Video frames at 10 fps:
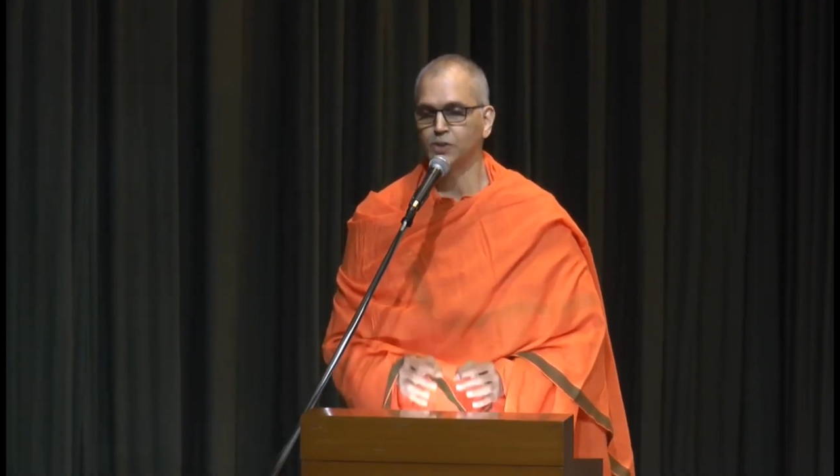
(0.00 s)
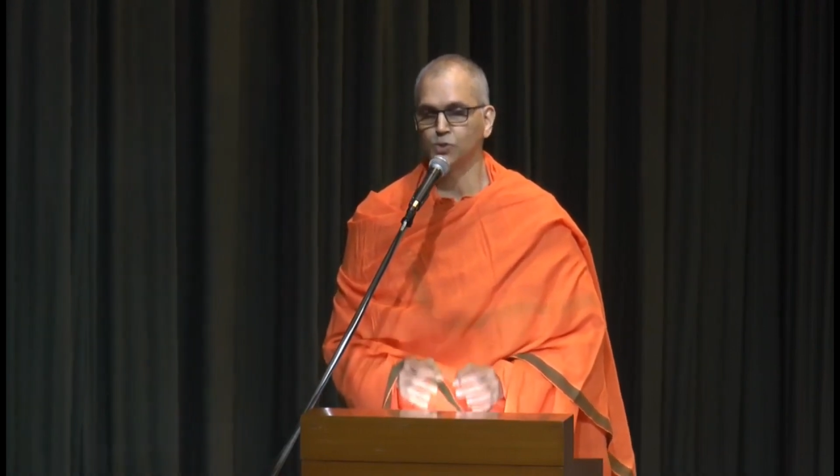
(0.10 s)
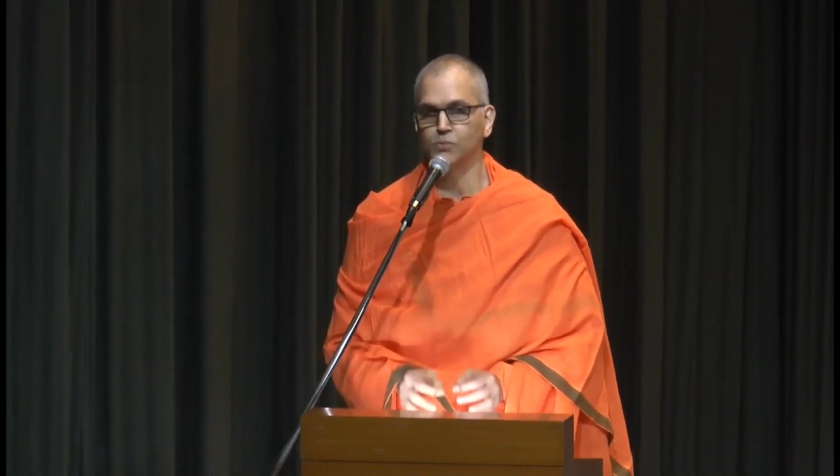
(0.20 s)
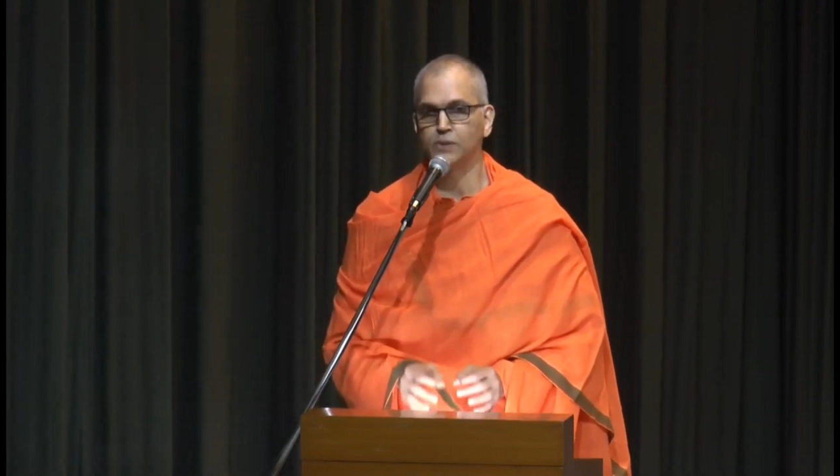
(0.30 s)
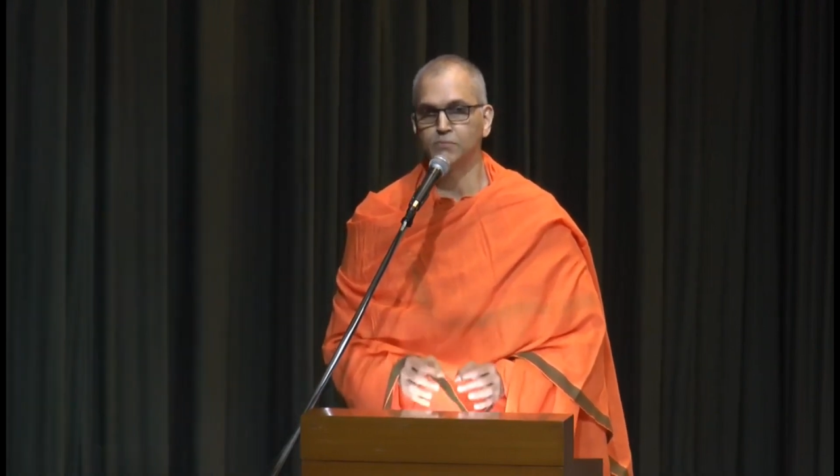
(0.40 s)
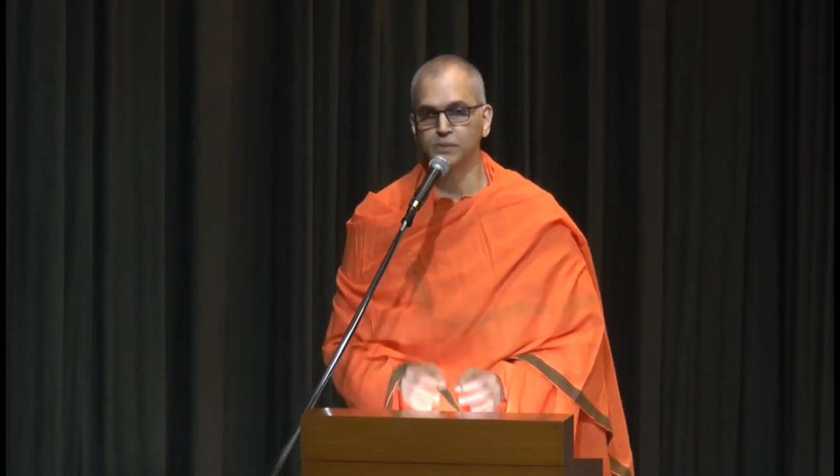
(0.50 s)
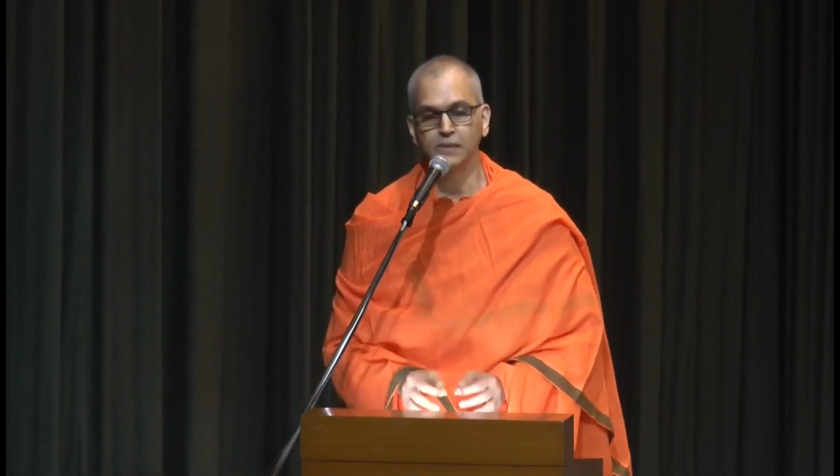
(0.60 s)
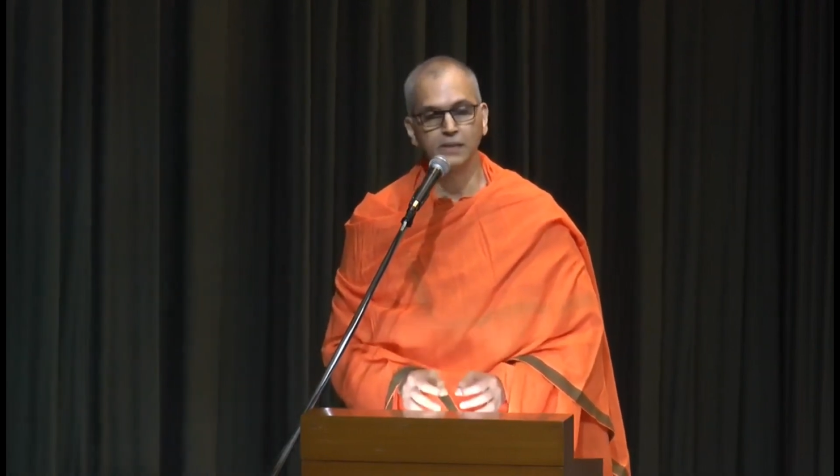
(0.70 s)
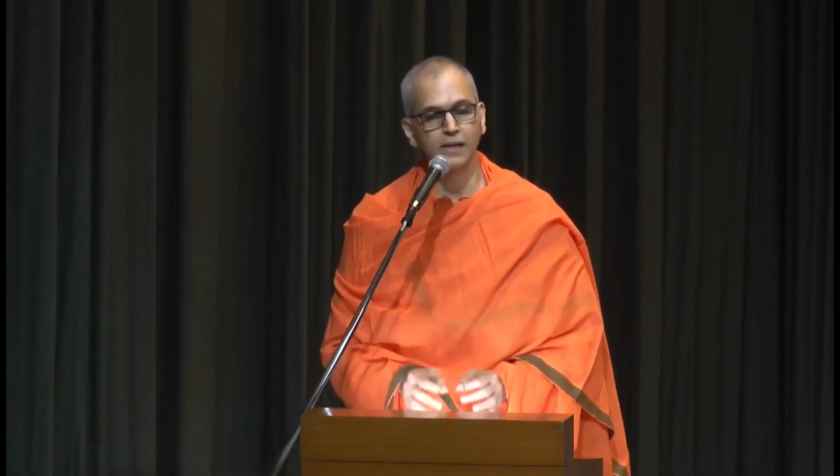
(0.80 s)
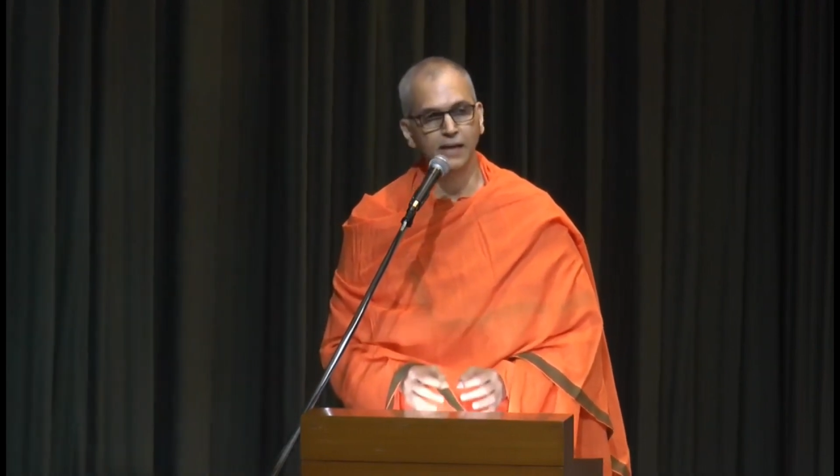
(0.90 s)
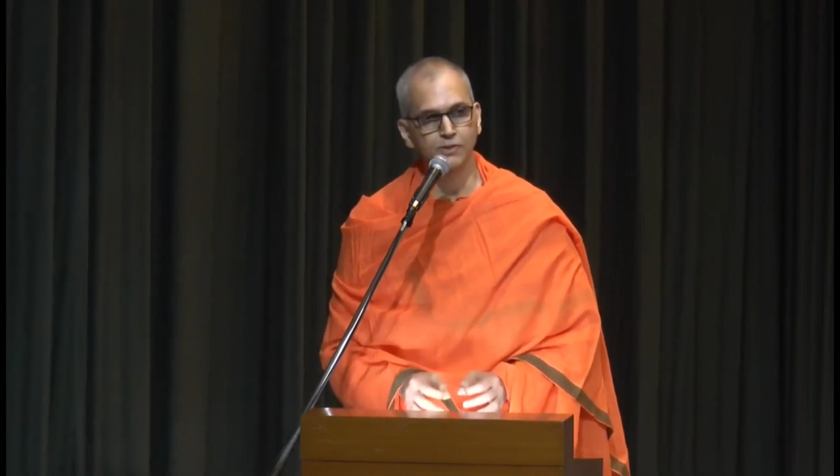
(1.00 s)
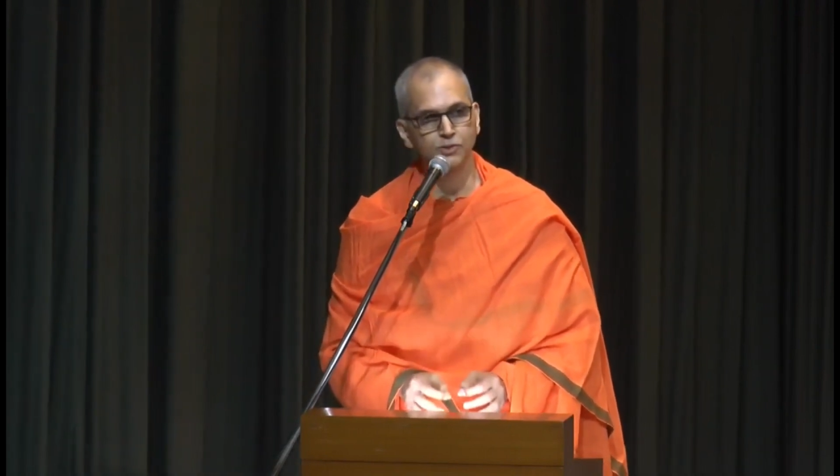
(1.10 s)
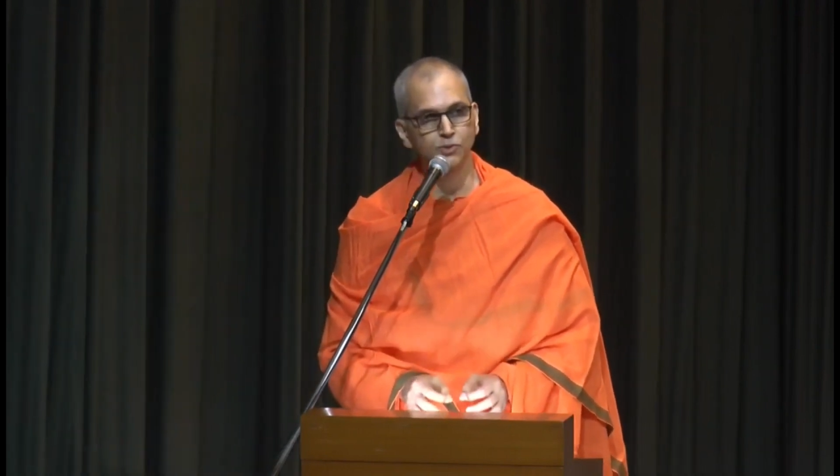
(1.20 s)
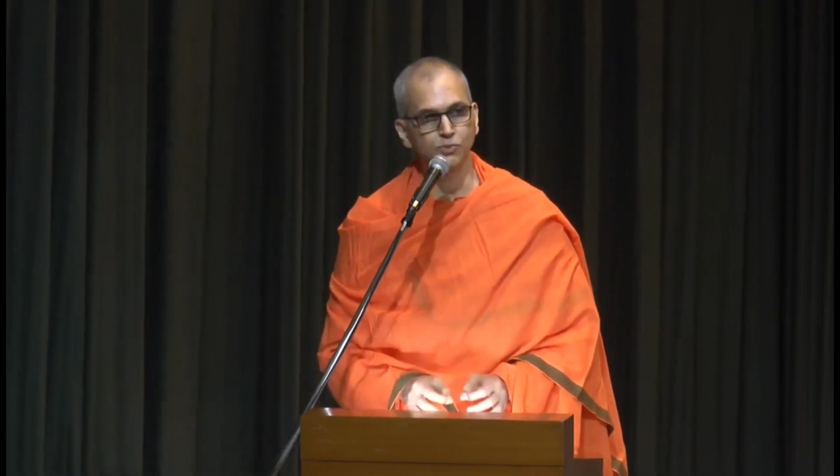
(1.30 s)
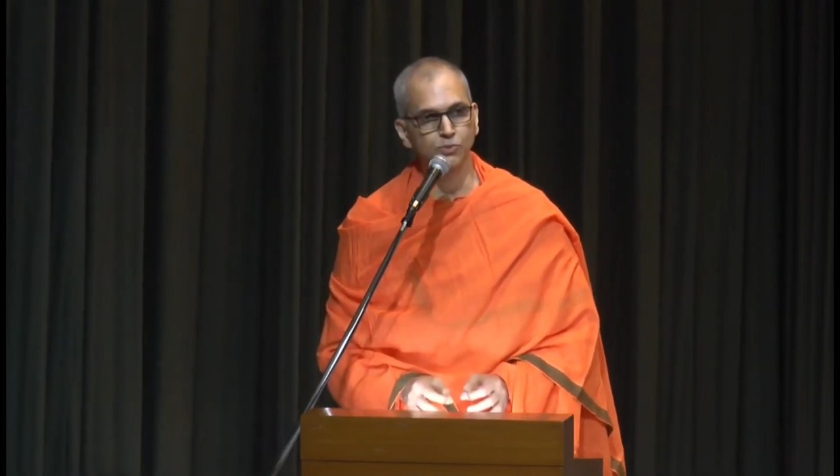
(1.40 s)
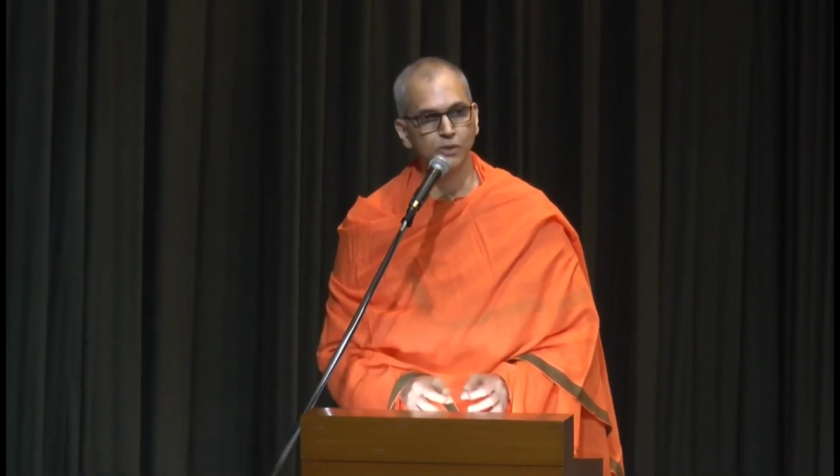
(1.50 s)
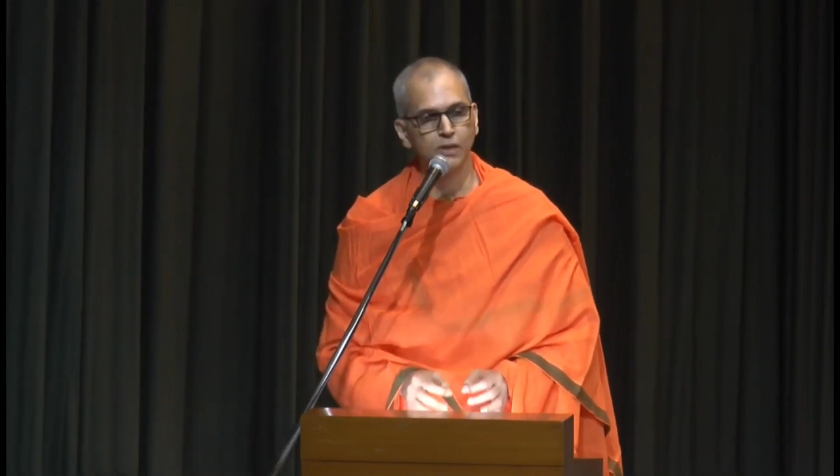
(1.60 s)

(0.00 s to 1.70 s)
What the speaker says: human being has to